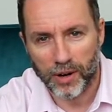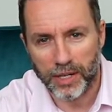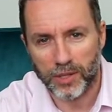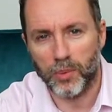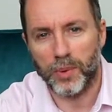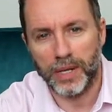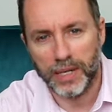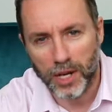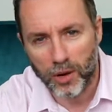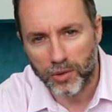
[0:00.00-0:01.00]
right? We
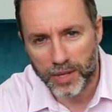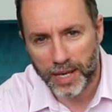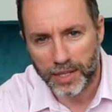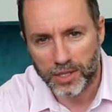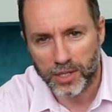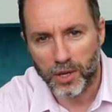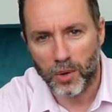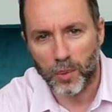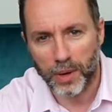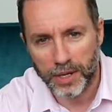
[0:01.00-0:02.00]
know that.
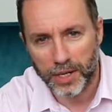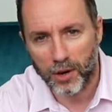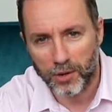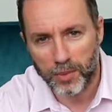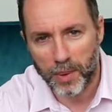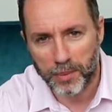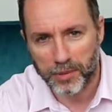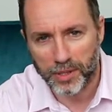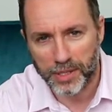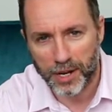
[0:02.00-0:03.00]
We know the
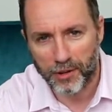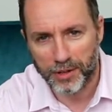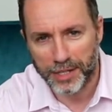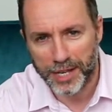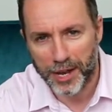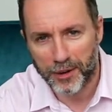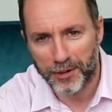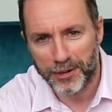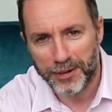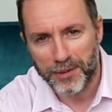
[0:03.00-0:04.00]
website is currently
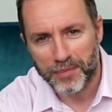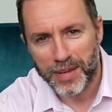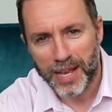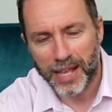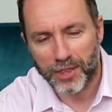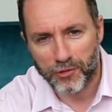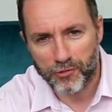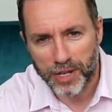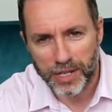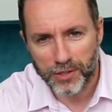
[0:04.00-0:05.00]
down. And the
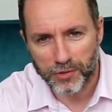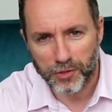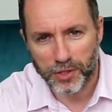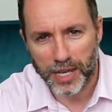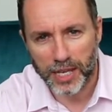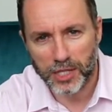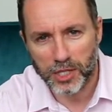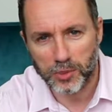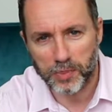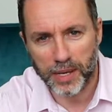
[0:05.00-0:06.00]
reason for that is
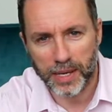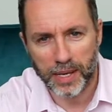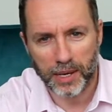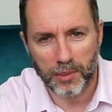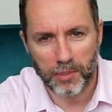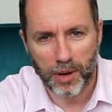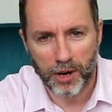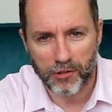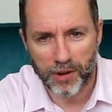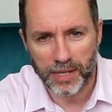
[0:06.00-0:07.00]
it's being
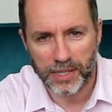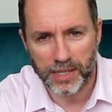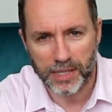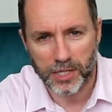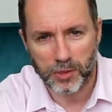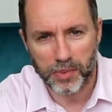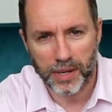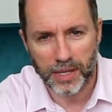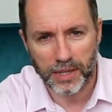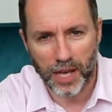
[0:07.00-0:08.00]
migrated. It's
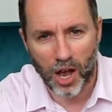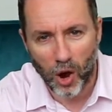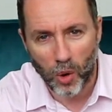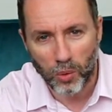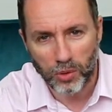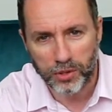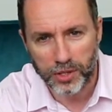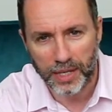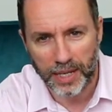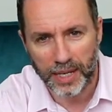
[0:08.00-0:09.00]
being the whole
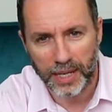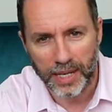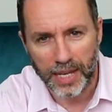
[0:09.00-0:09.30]
thing,